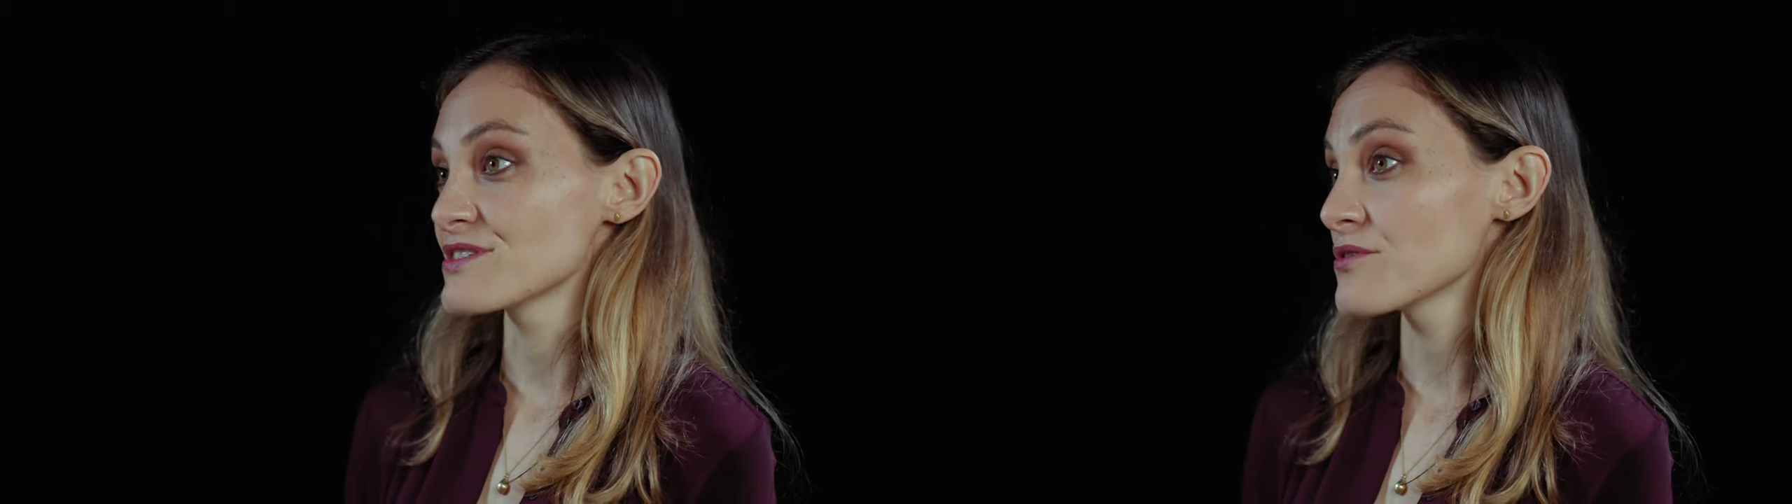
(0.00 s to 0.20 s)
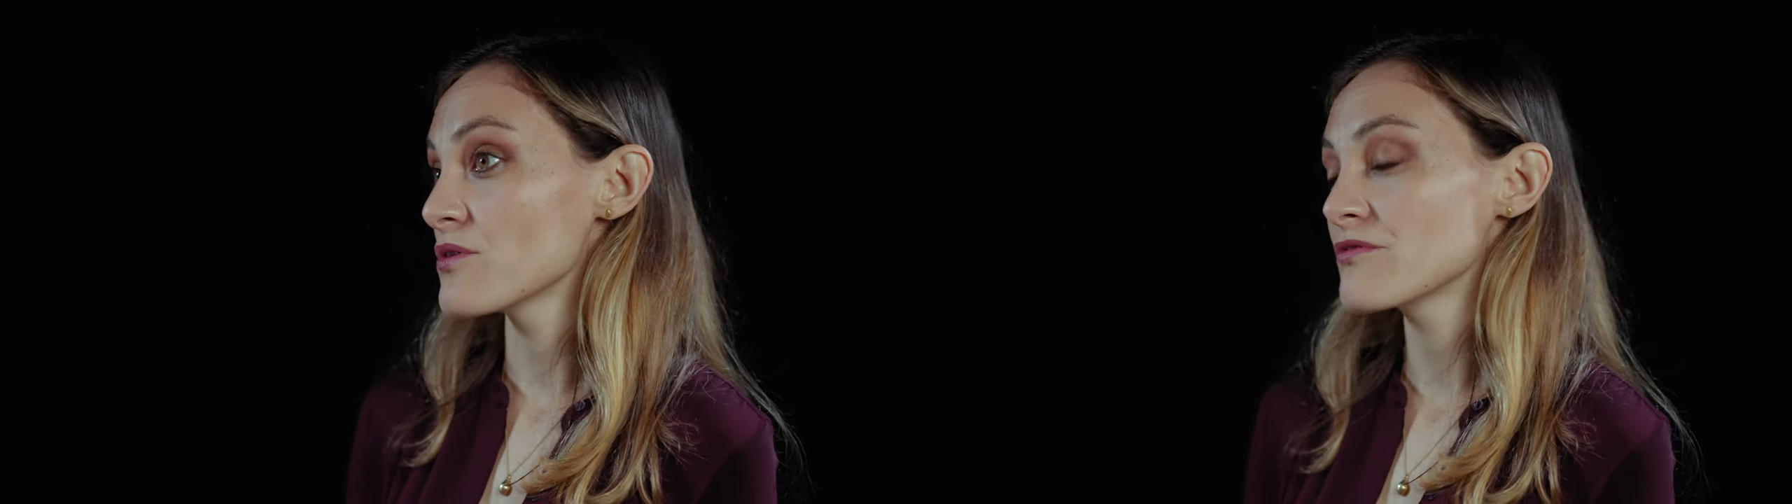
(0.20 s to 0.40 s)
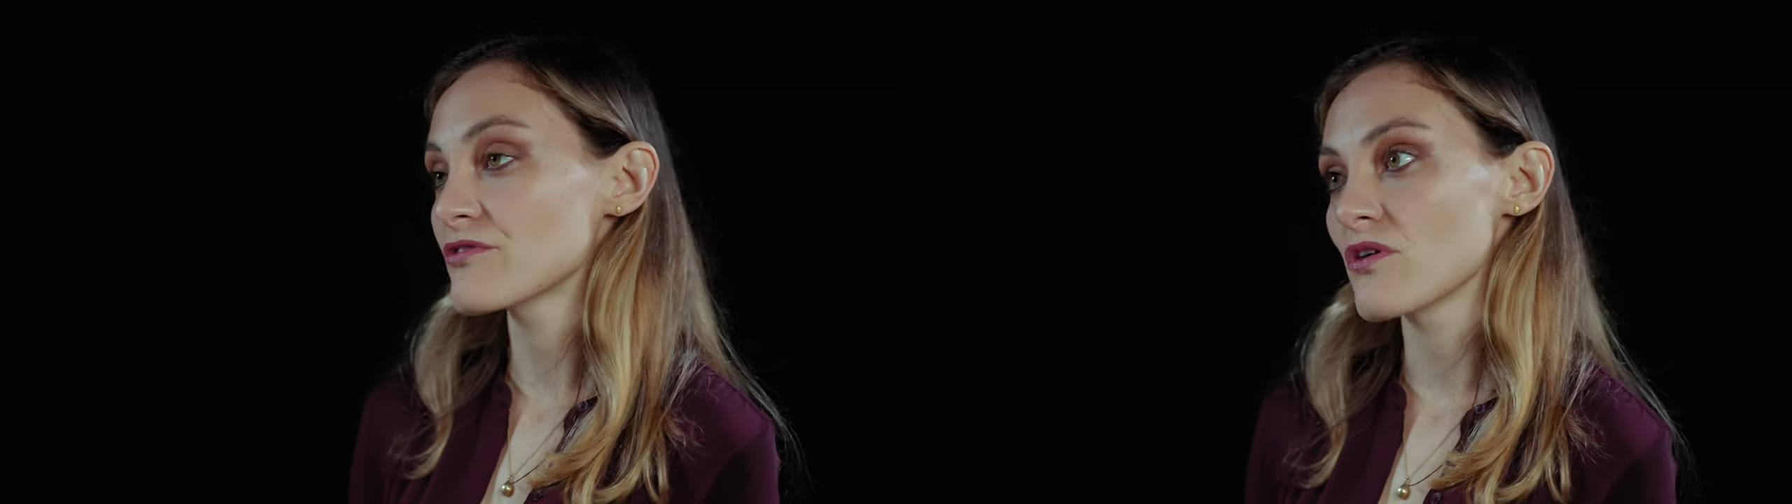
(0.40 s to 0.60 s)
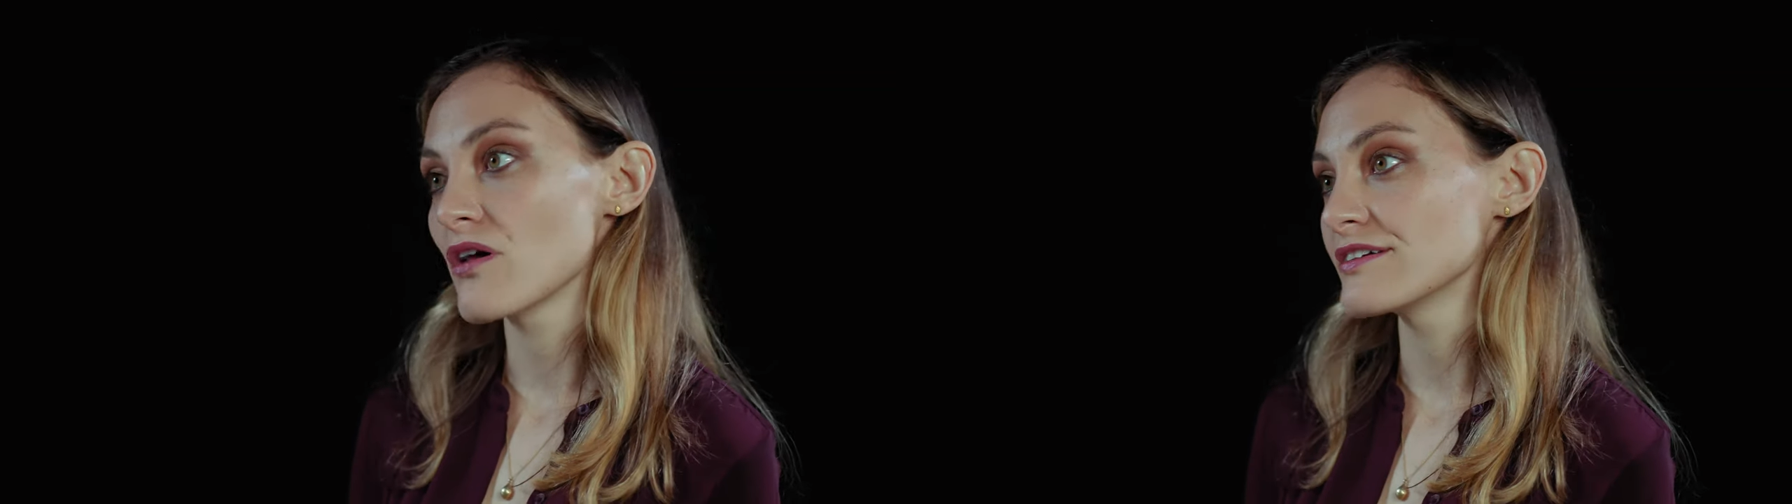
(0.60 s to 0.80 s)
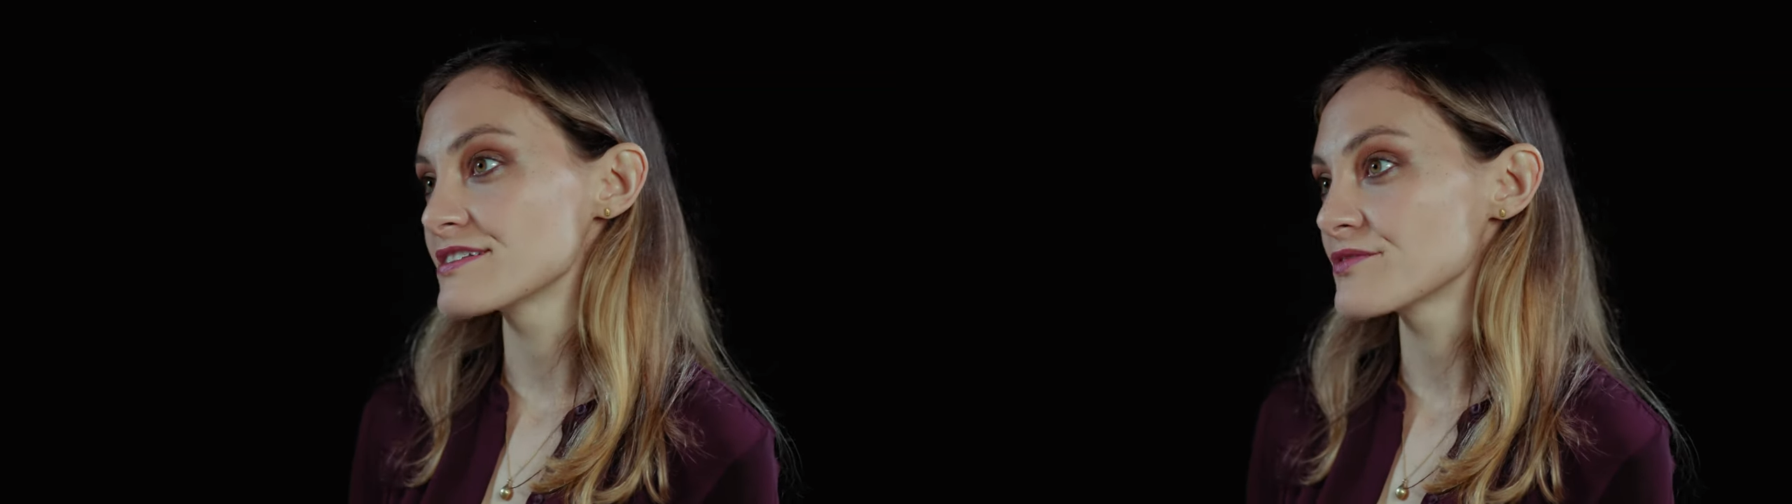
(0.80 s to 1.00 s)
So
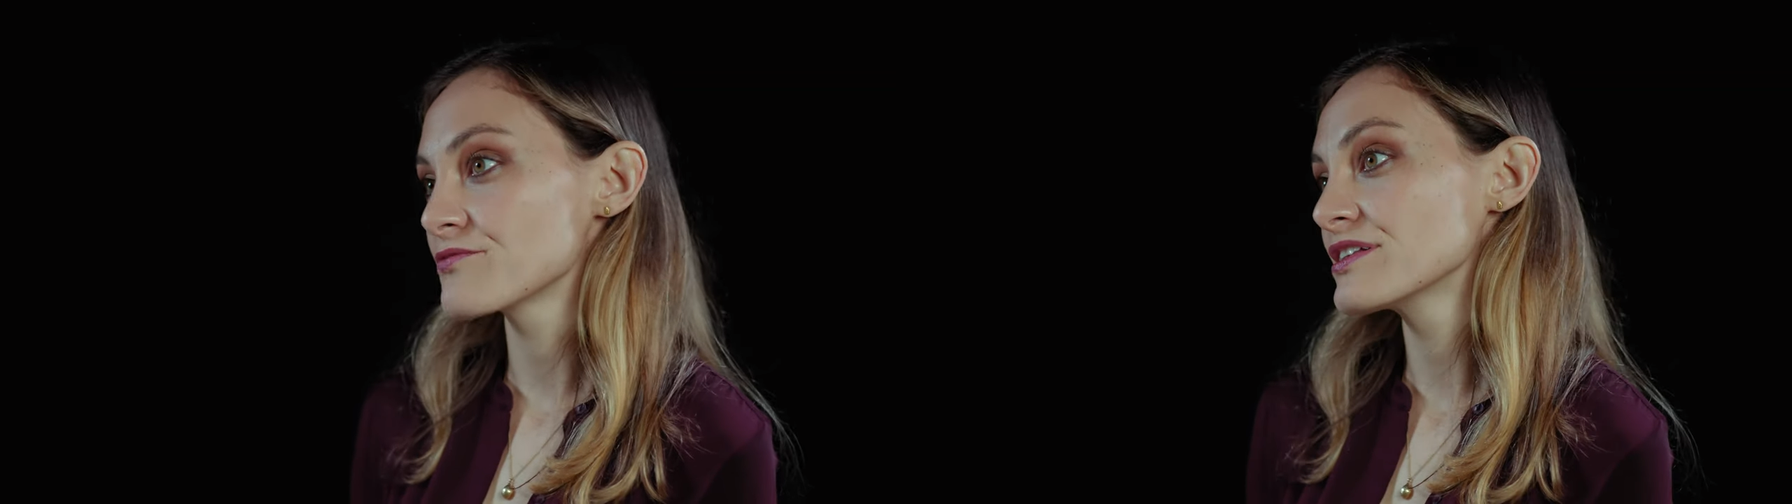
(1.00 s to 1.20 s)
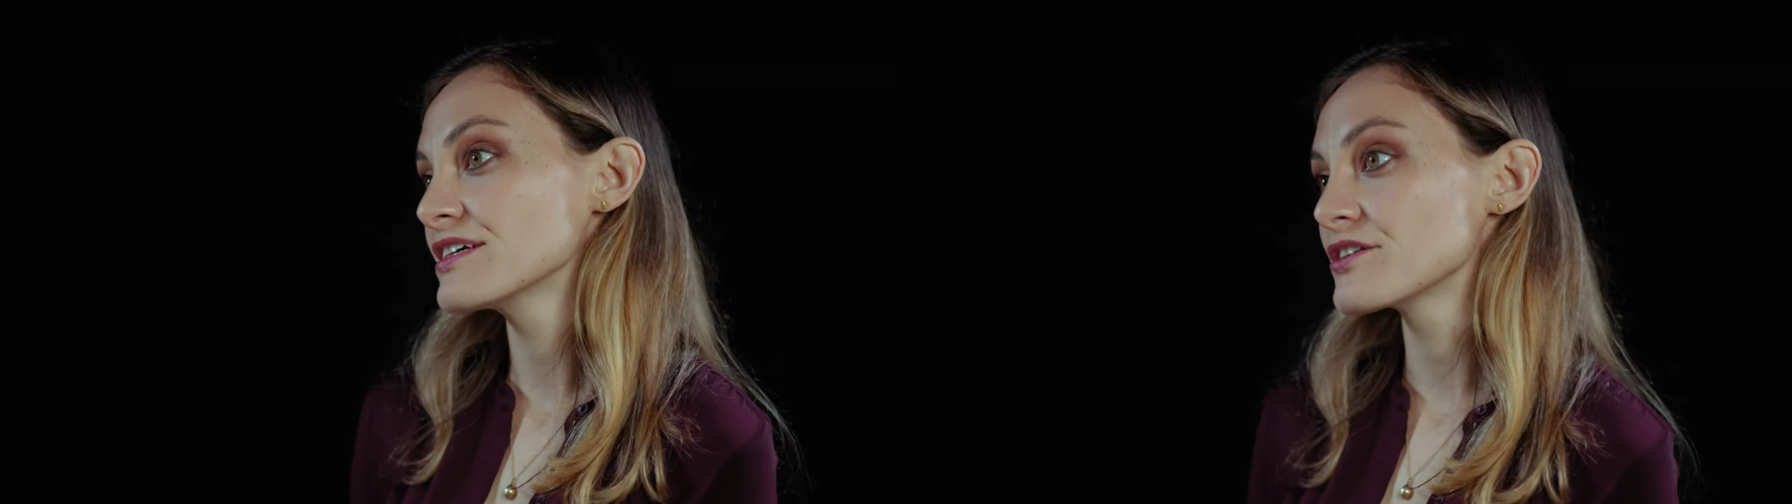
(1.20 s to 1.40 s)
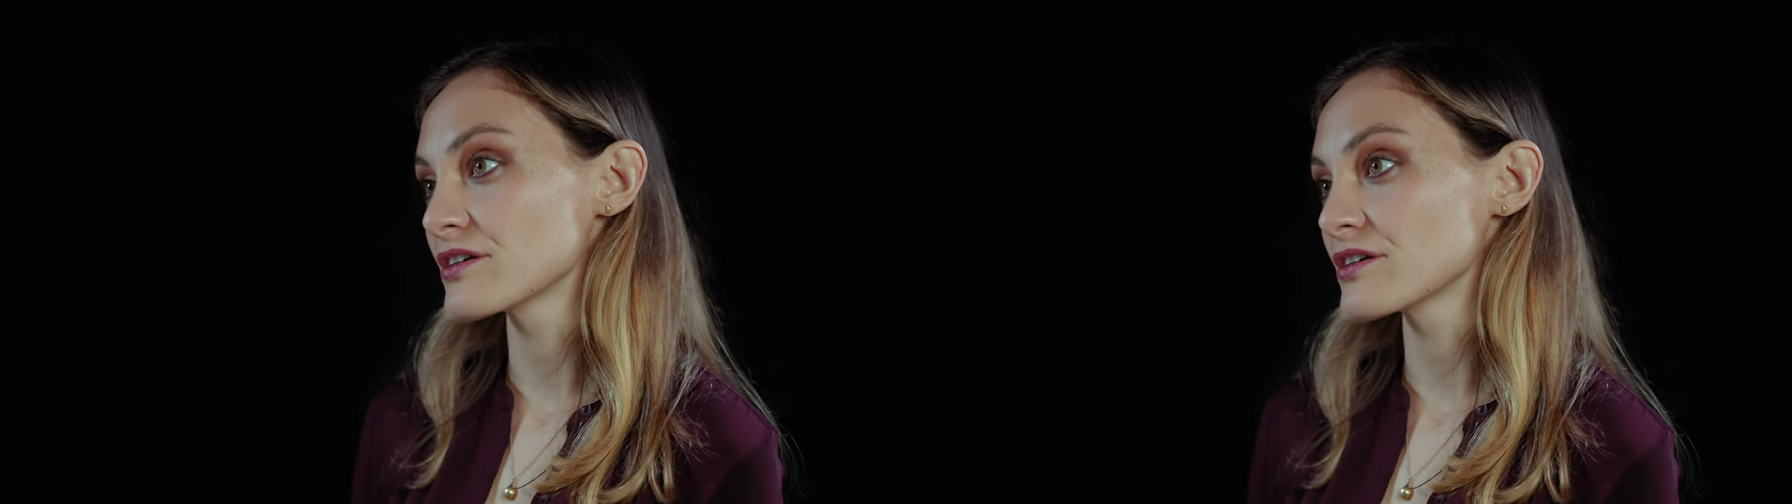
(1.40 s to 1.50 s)
overall, it's a really